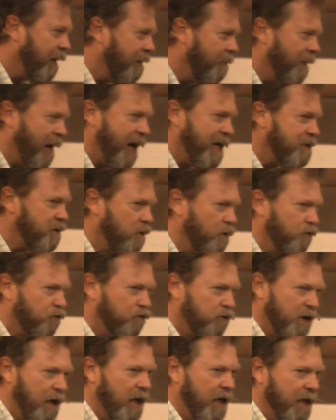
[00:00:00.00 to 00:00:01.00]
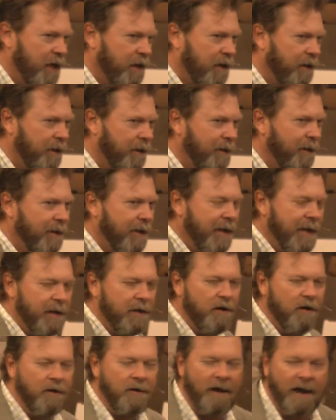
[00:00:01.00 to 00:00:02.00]
imagine or think in
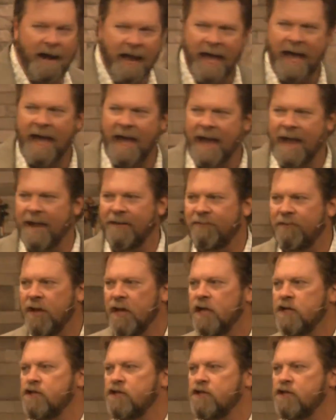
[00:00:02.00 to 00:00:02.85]
her life